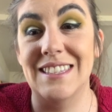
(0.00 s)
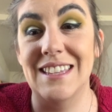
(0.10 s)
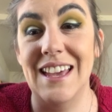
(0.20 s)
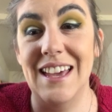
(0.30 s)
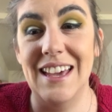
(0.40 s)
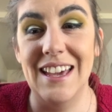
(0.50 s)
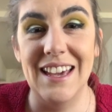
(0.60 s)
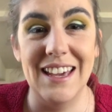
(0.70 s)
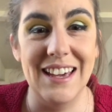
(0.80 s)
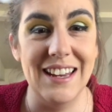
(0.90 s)

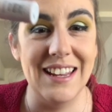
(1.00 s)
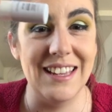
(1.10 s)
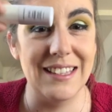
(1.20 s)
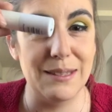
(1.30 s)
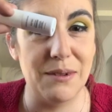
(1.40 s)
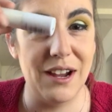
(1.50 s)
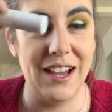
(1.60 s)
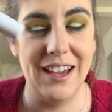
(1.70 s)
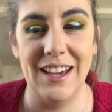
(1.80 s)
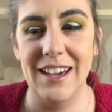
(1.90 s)
setting
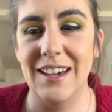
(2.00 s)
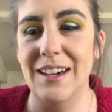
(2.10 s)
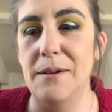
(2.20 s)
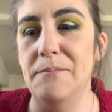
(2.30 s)
spray.